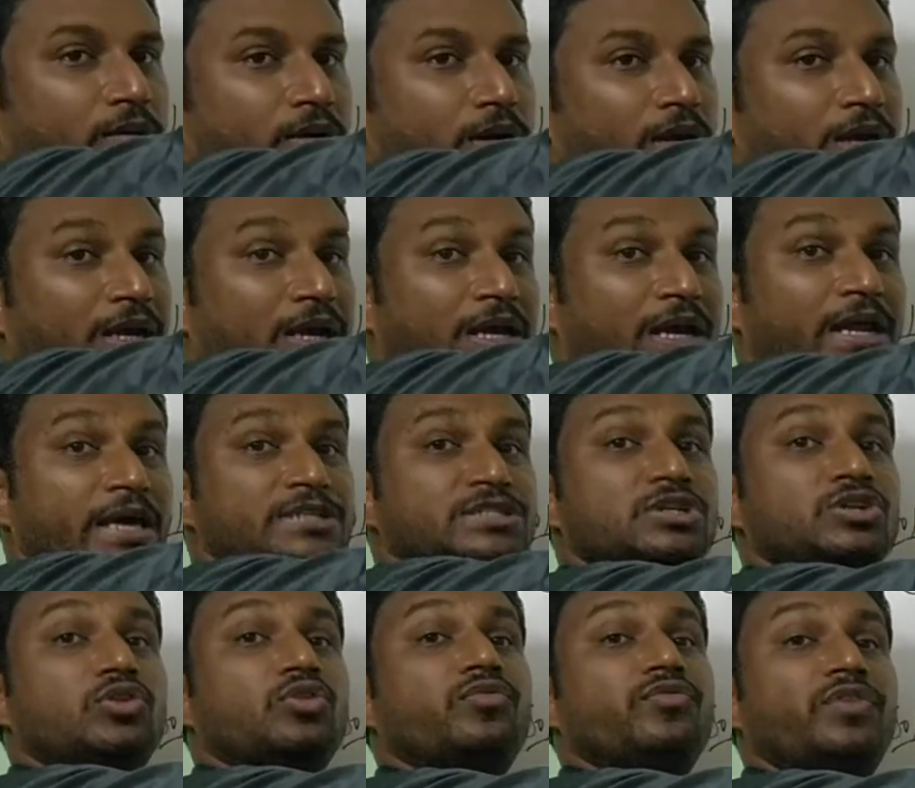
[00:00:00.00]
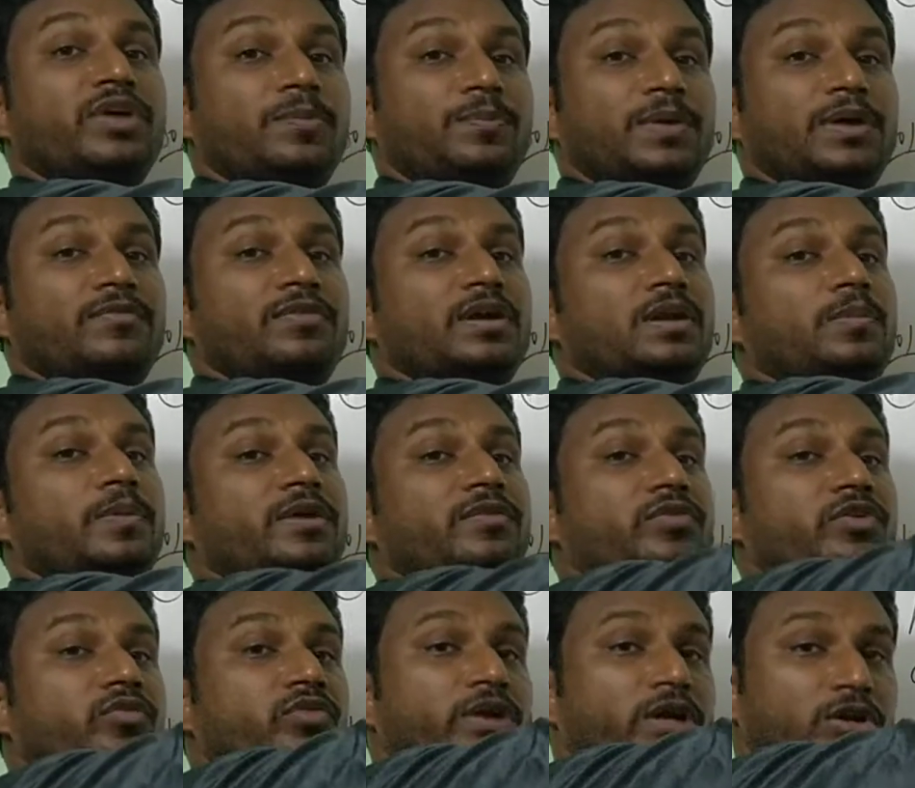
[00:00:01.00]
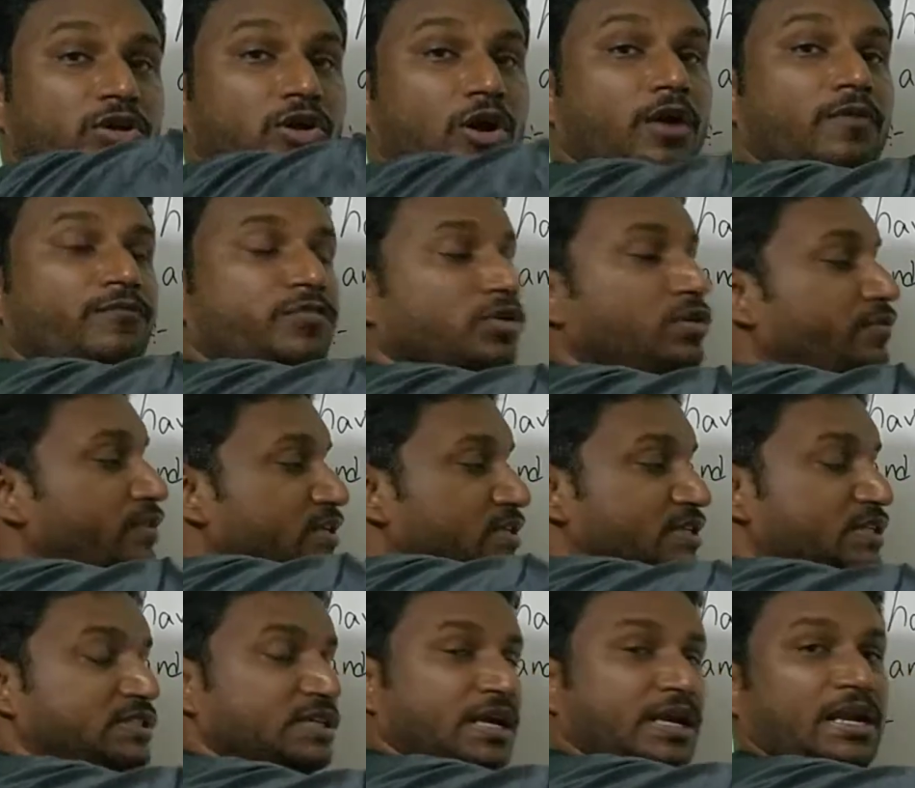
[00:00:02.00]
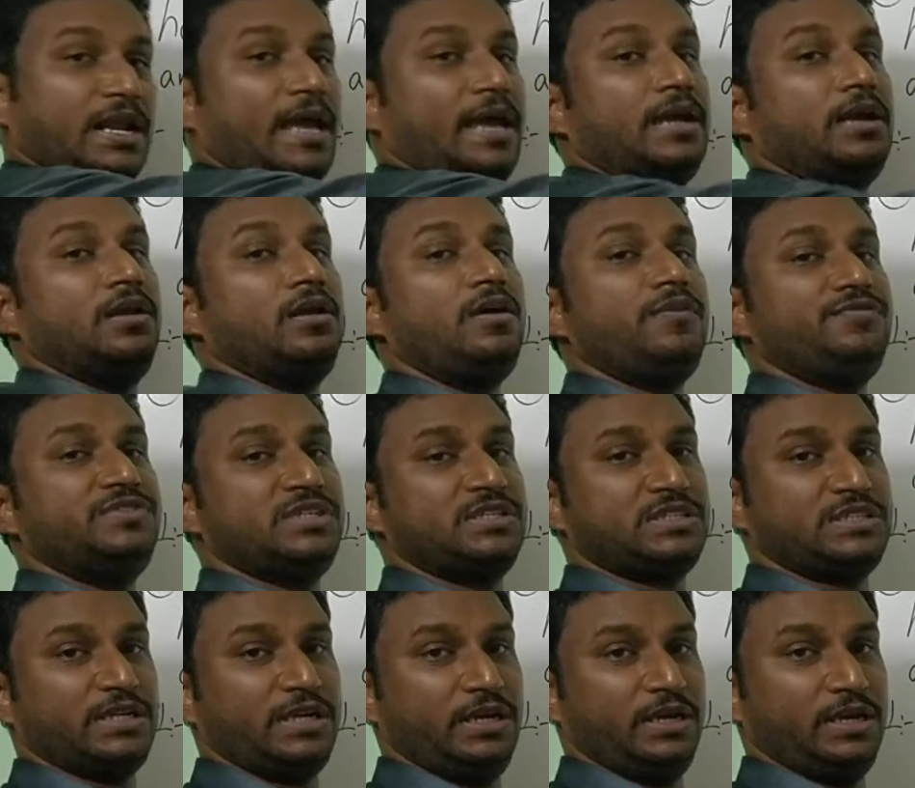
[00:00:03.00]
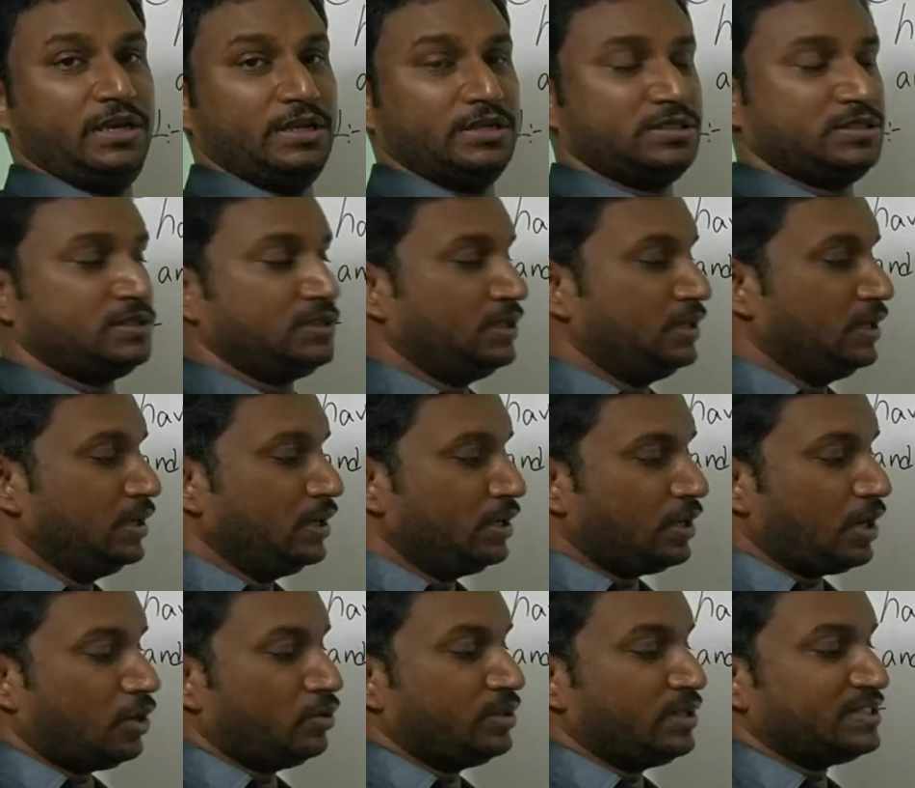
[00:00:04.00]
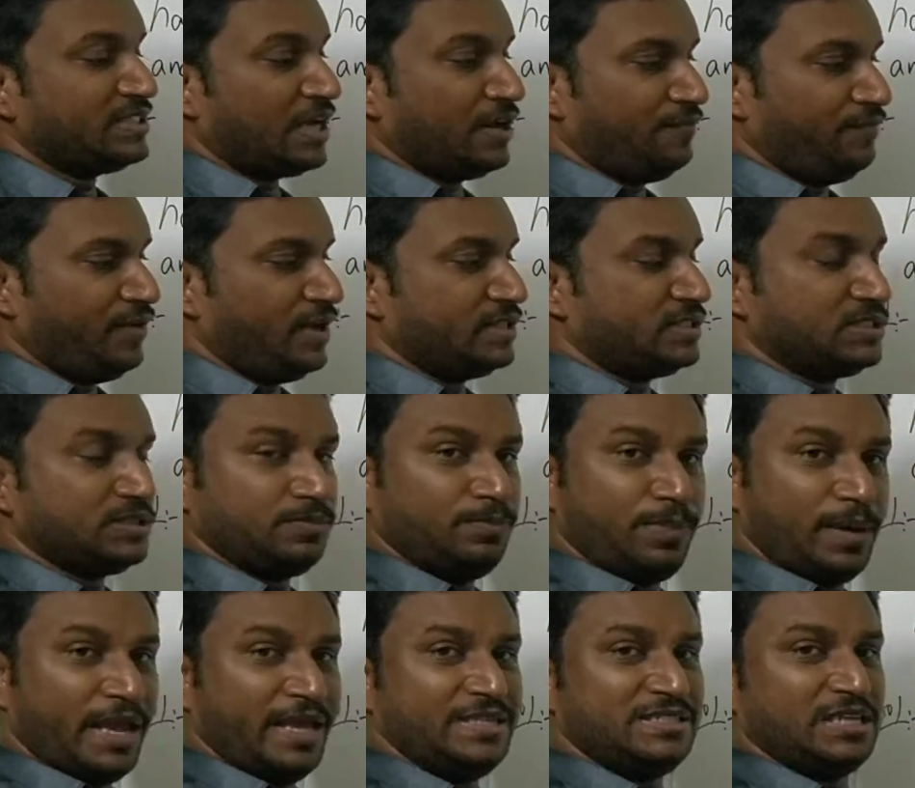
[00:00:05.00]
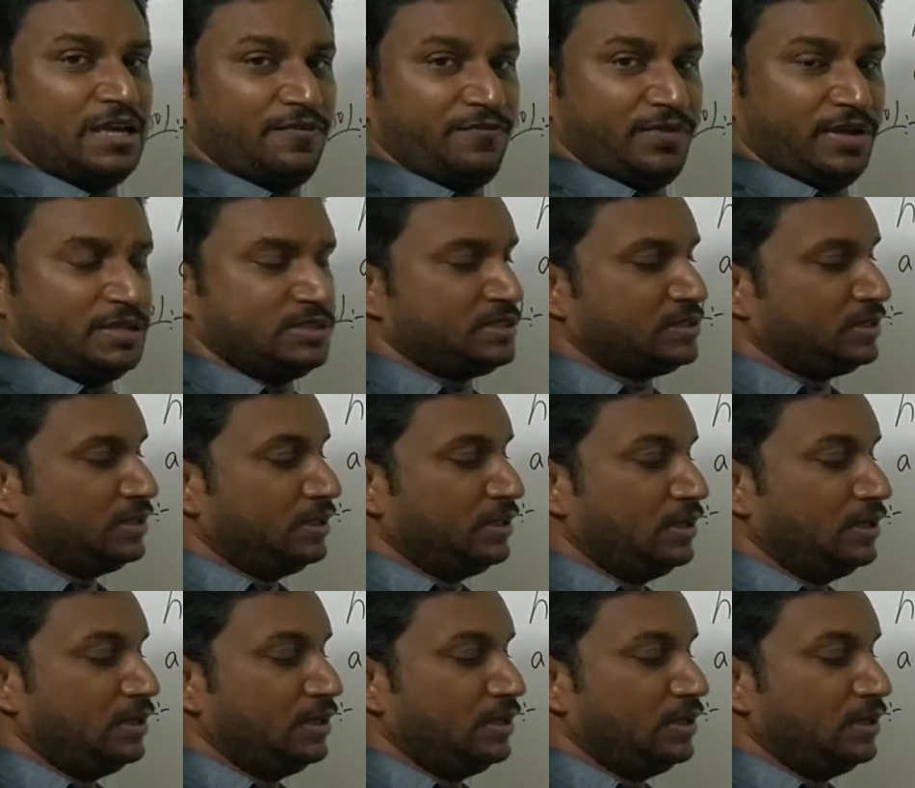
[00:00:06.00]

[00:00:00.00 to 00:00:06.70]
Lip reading: inclination to VP will be viewed in top view, which is at an angle of 60 degrees. Now, the surface, plane surface